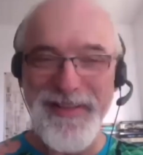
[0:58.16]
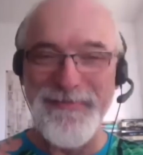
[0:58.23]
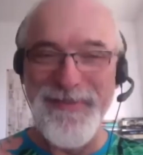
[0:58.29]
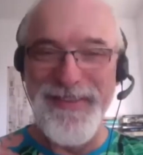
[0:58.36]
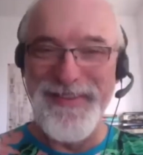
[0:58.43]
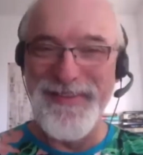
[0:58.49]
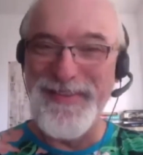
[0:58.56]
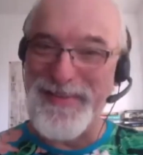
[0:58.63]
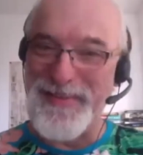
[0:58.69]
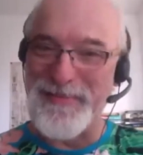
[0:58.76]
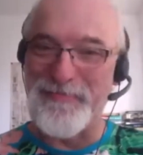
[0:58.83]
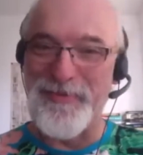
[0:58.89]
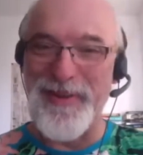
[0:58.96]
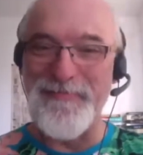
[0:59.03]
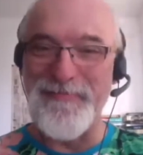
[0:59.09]
with, this is a
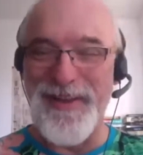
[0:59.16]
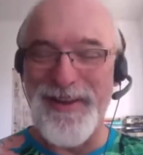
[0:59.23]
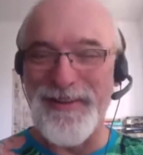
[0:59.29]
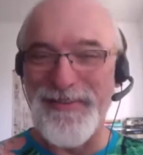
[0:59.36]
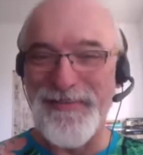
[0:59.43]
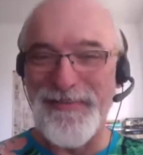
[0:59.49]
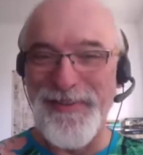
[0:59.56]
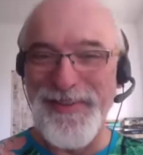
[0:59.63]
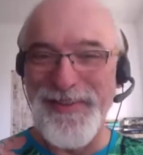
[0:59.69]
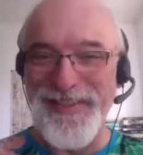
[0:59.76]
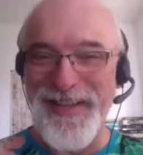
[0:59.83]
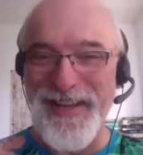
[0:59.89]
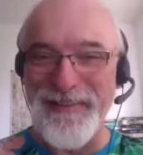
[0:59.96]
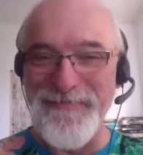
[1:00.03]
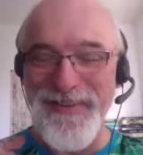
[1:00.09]
premiere, the first
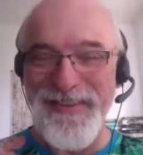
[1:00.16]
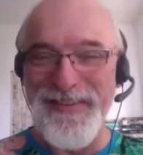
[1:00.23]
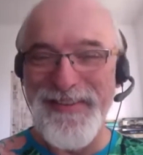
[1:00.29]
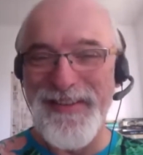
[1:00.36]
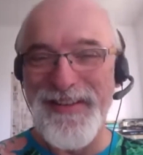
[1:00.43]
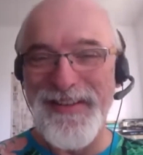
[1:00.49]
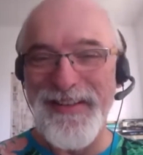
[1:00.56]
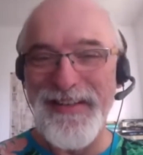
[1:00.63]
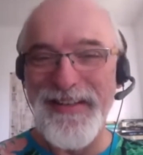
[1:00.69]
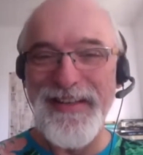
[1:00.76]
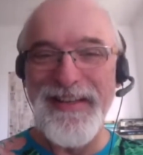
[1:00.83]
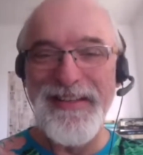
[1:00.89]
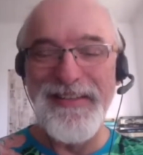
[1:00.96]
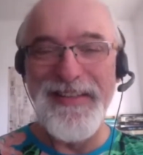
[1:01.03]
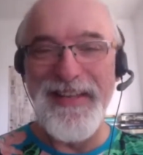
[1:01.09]
time with
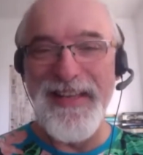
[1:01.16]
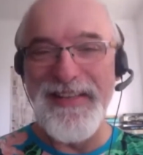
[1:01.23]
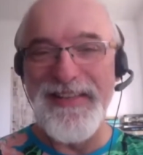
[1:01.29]
Therese